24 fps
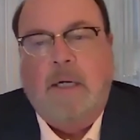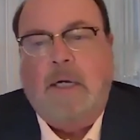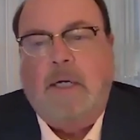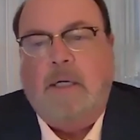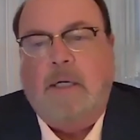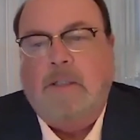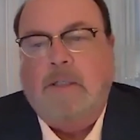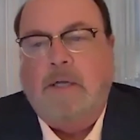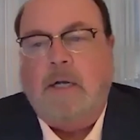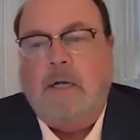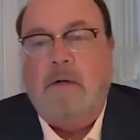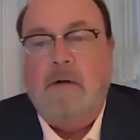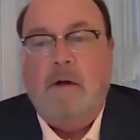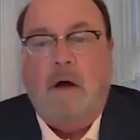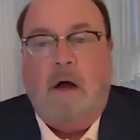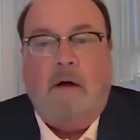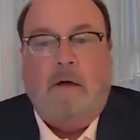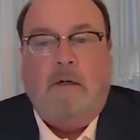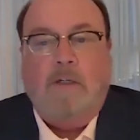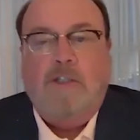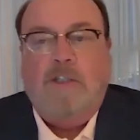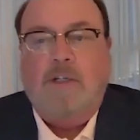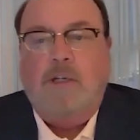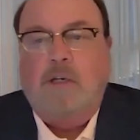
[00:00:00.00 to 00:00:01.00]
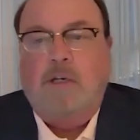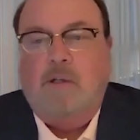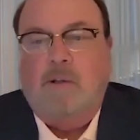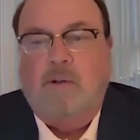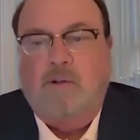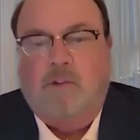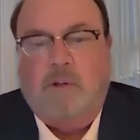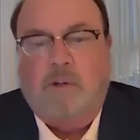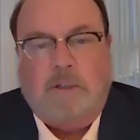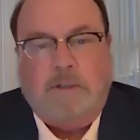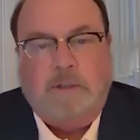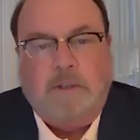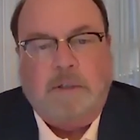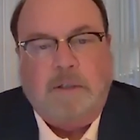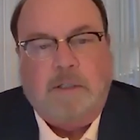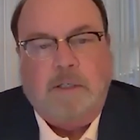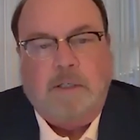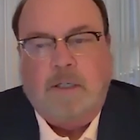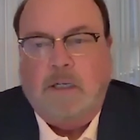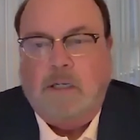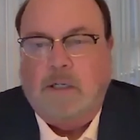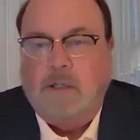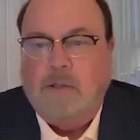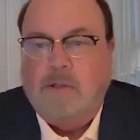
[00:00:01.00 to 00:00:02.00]
technology consultant
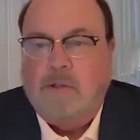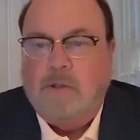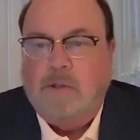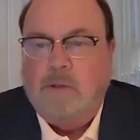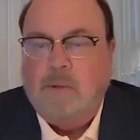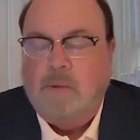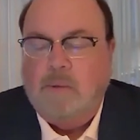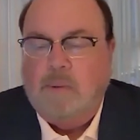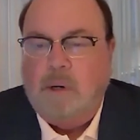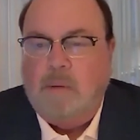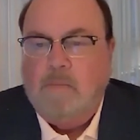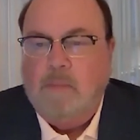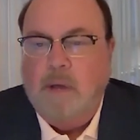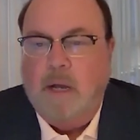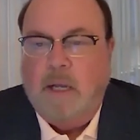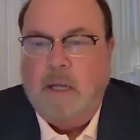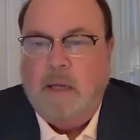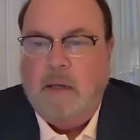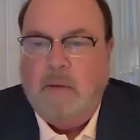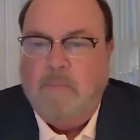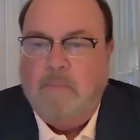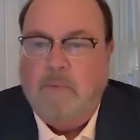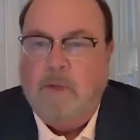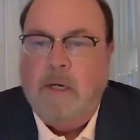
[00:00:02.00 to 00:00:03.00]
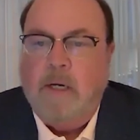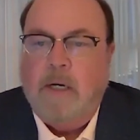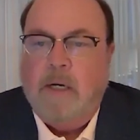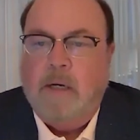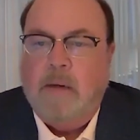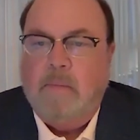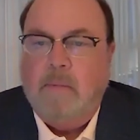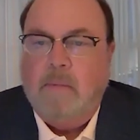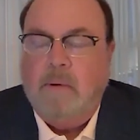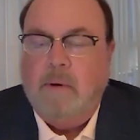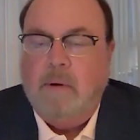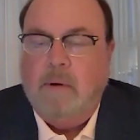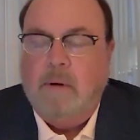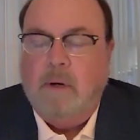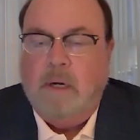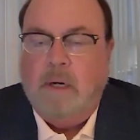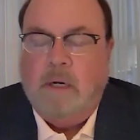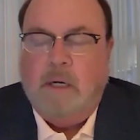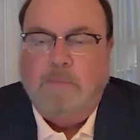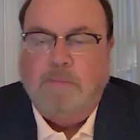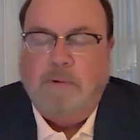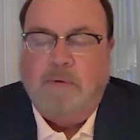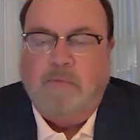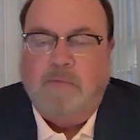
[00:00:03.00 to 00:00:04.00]
to many
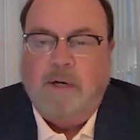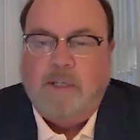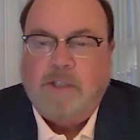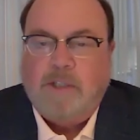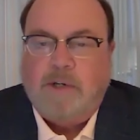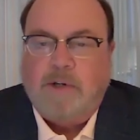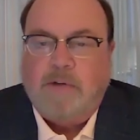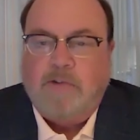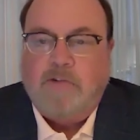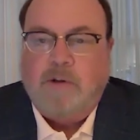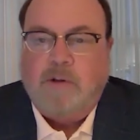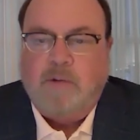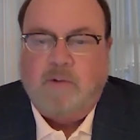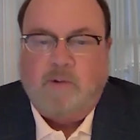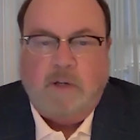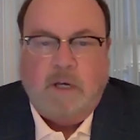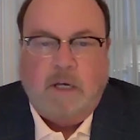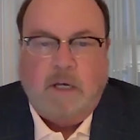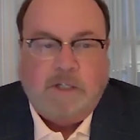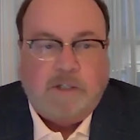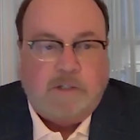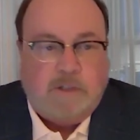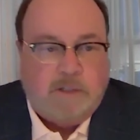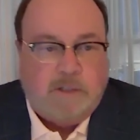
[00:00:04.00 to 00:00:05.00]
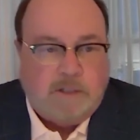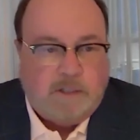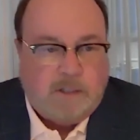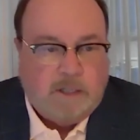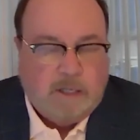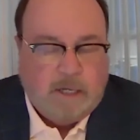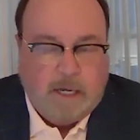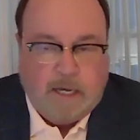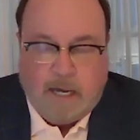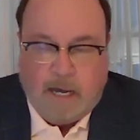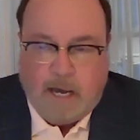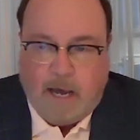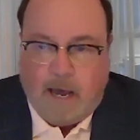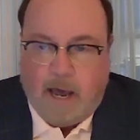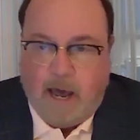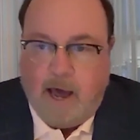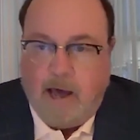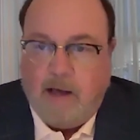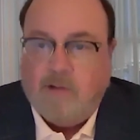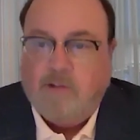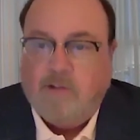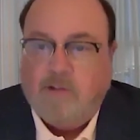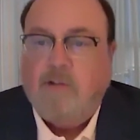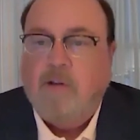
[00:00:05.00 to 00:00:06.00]
professional associations,
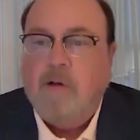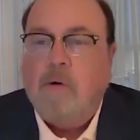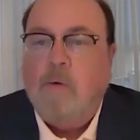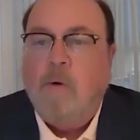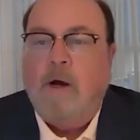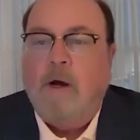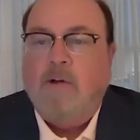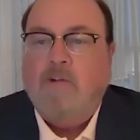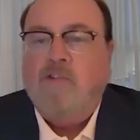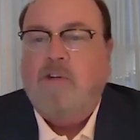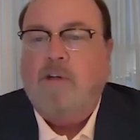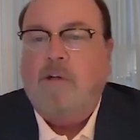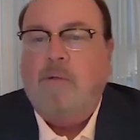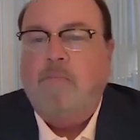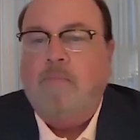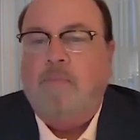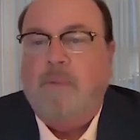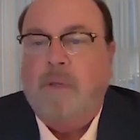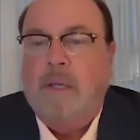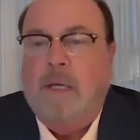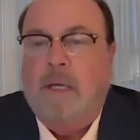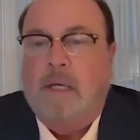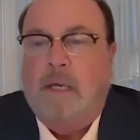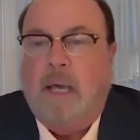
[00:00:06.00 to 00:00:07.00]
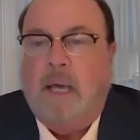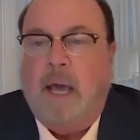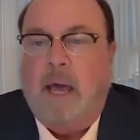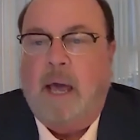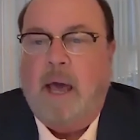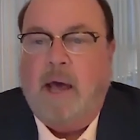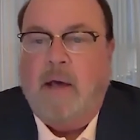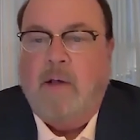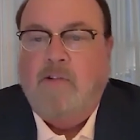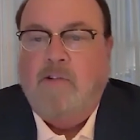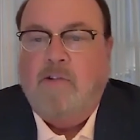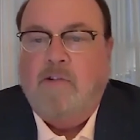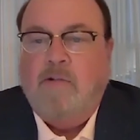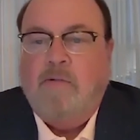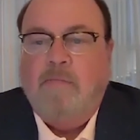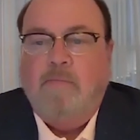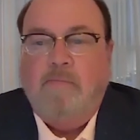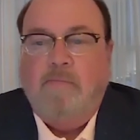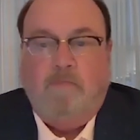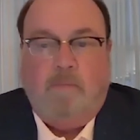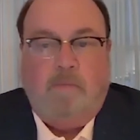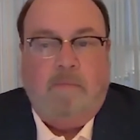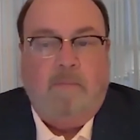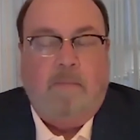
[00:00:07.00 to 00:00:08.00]
asked the question,
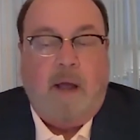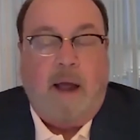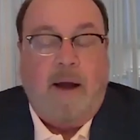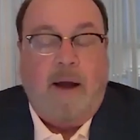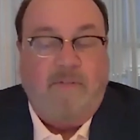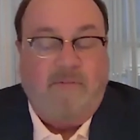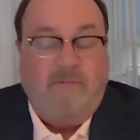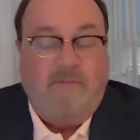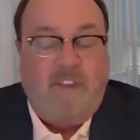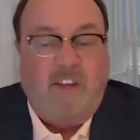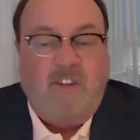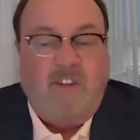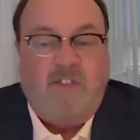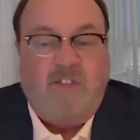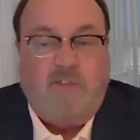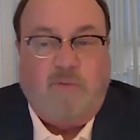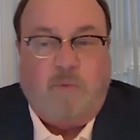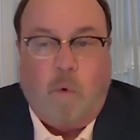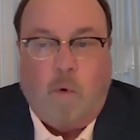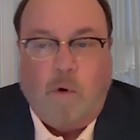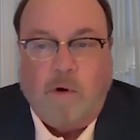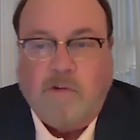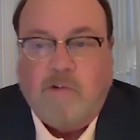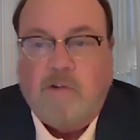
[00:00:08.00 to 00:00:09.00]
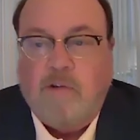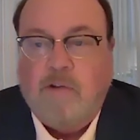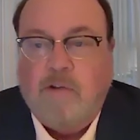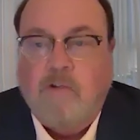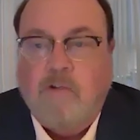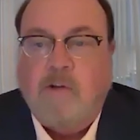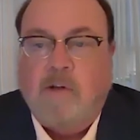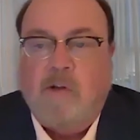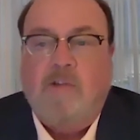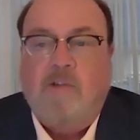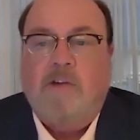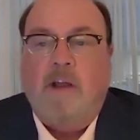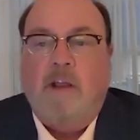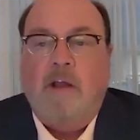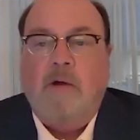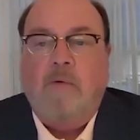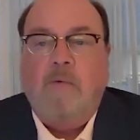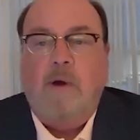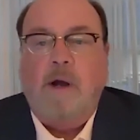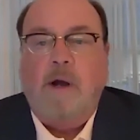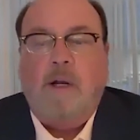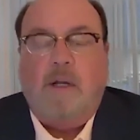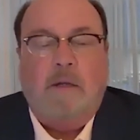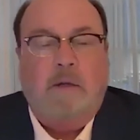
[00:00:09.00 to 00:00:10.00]
have these forces
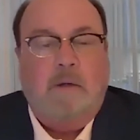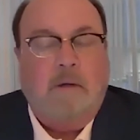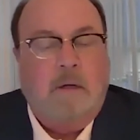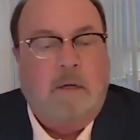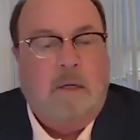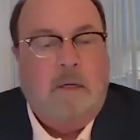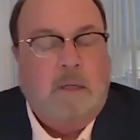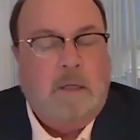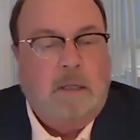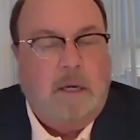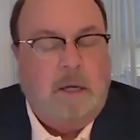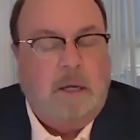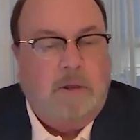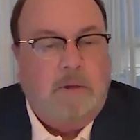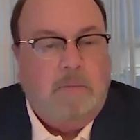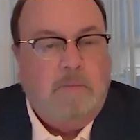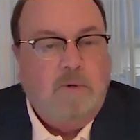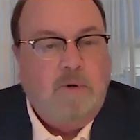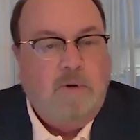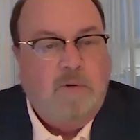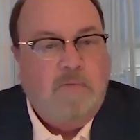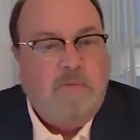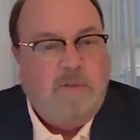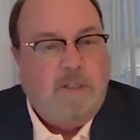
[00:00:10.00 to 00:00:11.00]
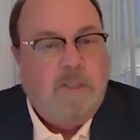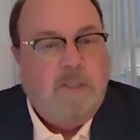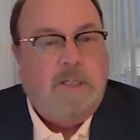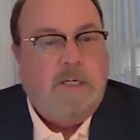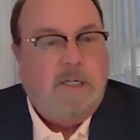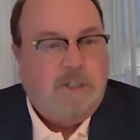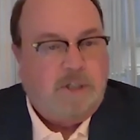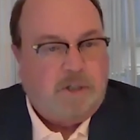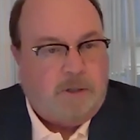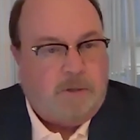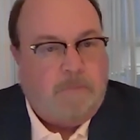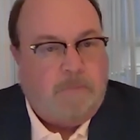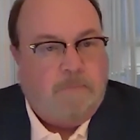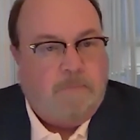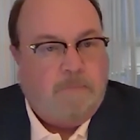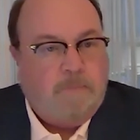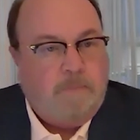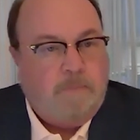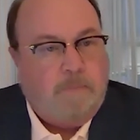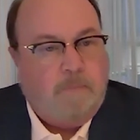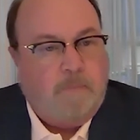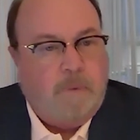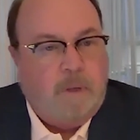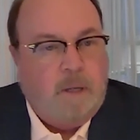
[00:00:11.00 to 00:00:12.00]
accelerated the move to digital?
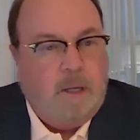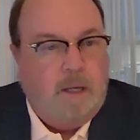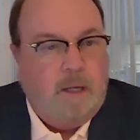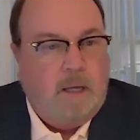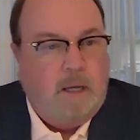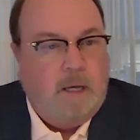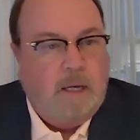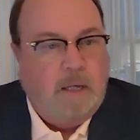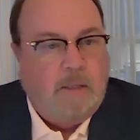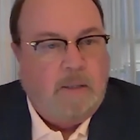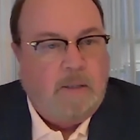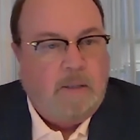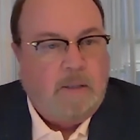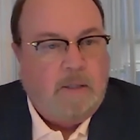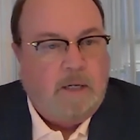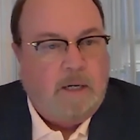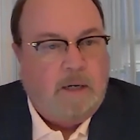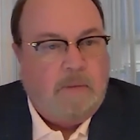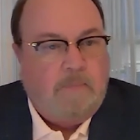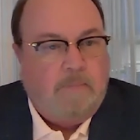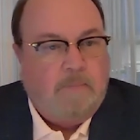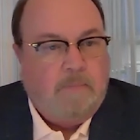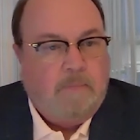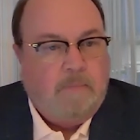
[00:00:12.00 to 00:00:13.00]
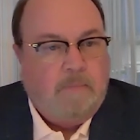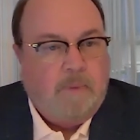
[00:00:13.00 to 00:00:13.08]
And